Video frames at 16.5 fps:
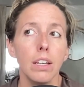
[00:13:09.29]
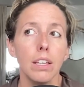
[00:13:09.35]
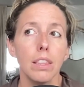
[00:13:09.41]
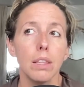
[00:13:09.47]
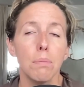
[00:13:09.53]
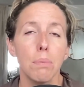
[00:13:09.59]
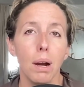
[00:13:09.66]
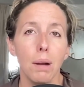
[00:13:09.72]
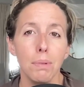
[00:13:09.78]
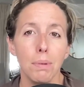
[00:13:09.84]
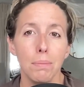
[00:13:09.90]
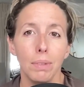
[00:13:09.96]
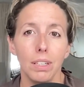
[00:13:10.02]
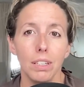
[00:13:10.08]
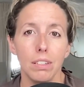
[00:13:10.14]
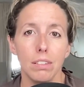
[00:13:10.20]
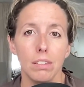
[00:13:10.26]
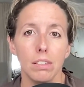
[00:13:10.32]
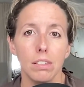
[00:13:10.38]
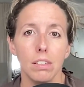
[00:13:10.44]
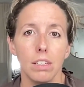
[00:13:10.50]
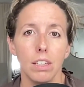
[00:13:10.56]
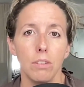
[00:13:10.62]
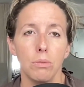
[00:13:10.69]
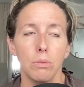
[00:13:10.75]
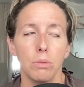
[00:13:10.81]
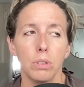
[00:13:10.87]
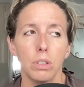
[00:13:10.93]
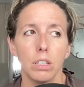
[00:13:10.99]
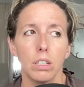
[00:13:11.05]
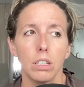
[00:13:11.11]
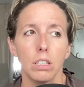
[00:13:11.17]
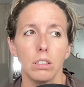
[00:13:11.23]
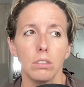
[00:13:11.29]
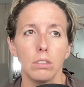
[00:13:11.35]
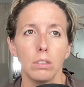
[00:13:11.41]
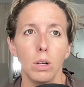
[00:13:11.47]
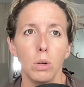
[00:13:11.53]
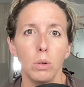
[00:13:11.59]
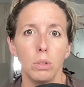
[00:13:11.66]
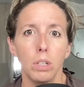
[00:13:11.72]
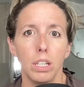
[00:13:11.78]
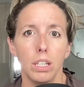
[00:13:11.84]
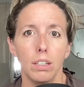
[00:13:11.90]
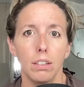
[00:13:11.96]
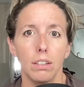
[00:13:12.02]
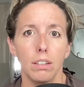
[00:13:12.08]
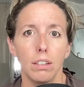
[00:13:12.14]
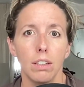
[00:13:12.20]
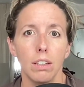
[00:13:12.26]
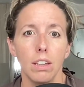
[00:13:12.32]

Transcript: The problem is if we're loading